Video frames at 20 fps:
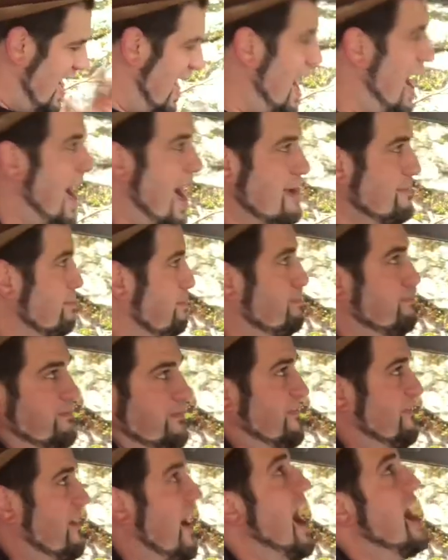I'm
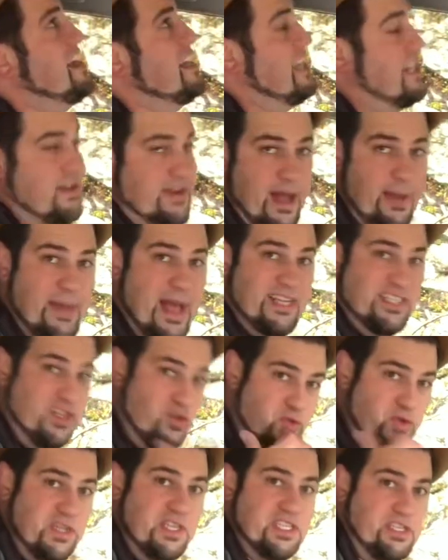fine in here, and I'm actually
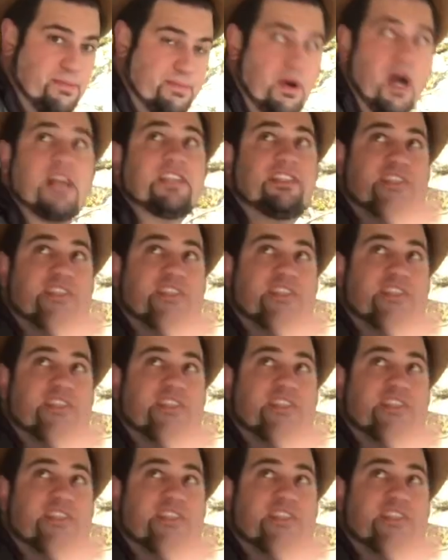really surprised.